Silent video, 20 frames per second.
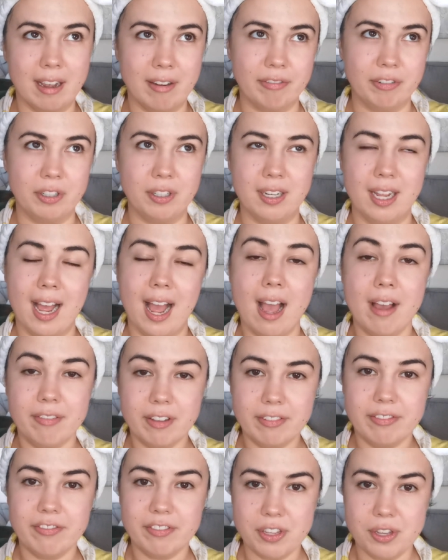several, I
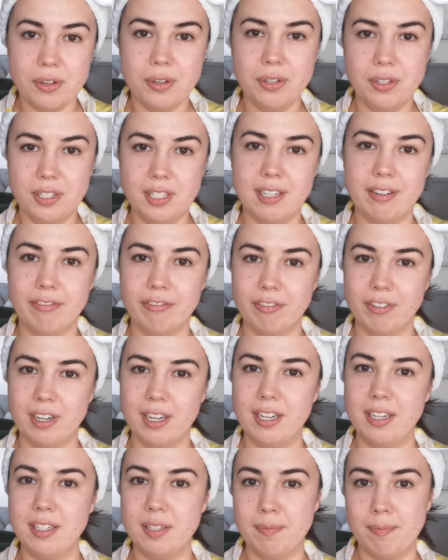have a few
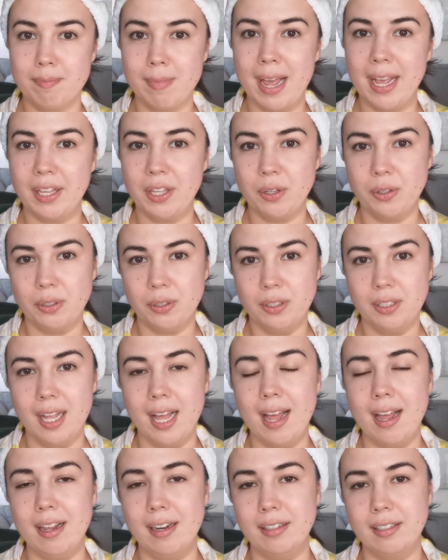different manual
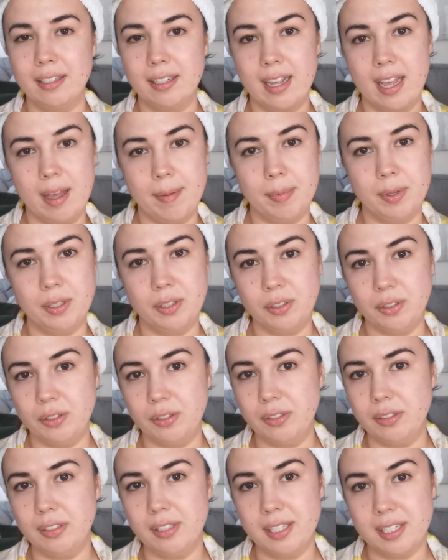and
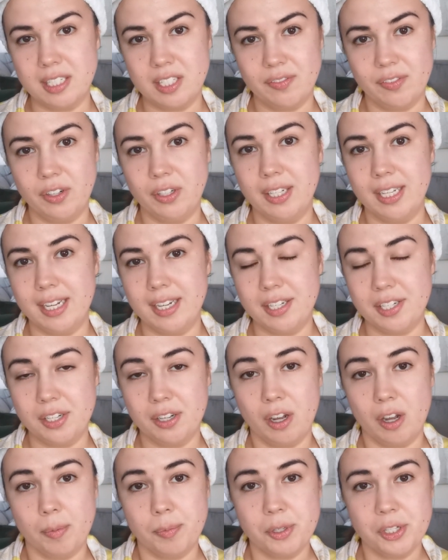chemical
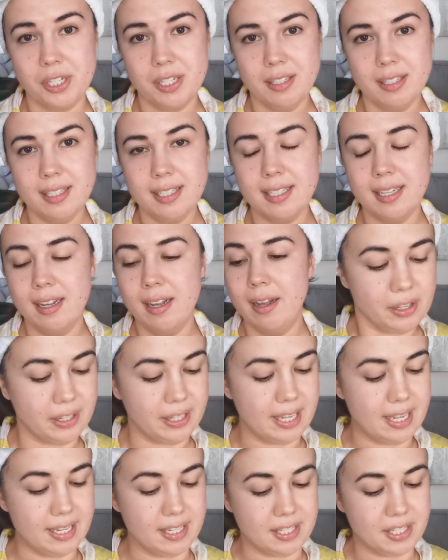exfoliator options.
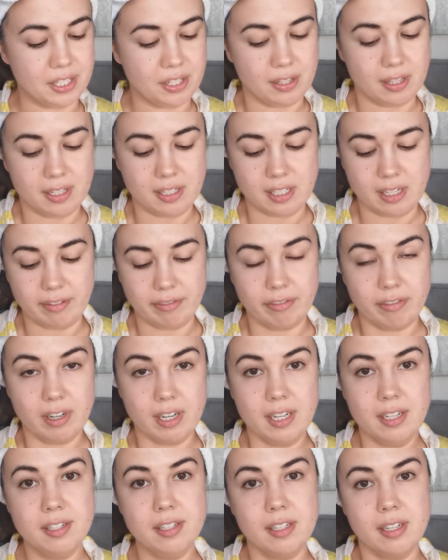Okay, so the
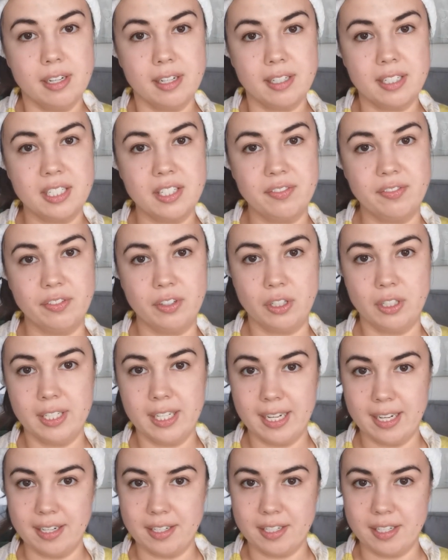different
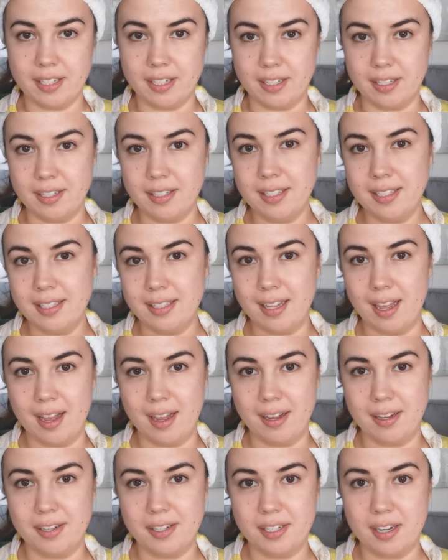exfoliators
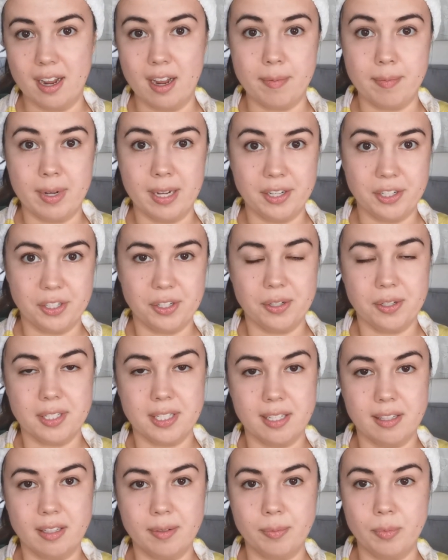that I might
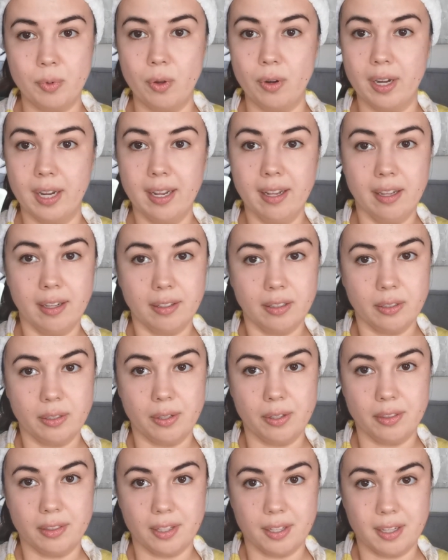use in the morning
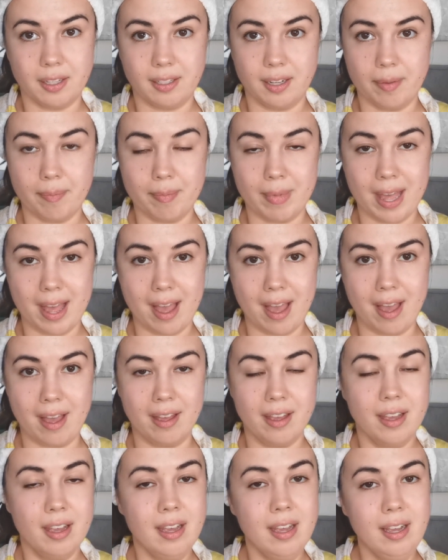include the MER